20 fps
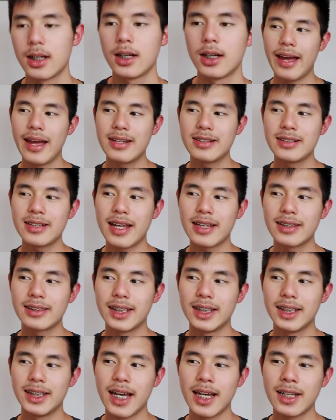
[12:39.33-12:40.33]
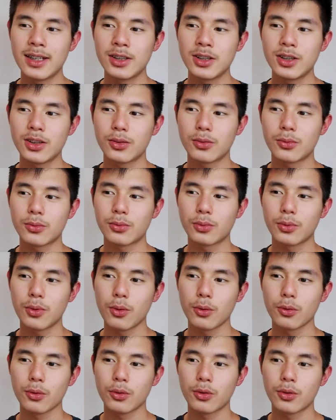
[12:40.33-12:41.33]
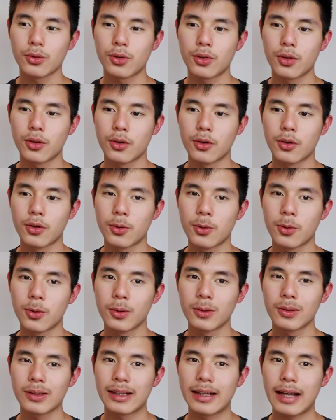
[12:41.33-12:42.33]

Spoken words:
And at the end, Roller Girl